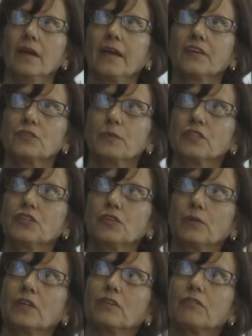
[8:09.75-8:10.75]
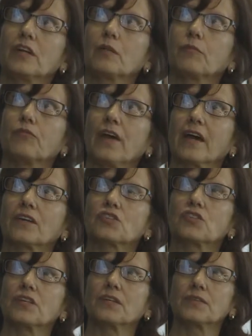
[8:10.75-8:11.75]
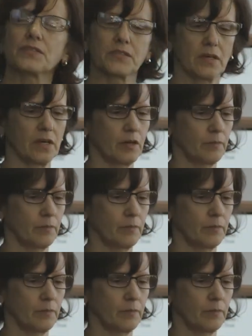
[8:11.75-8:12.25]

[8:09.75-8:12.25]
As we do, we developed fact sheets.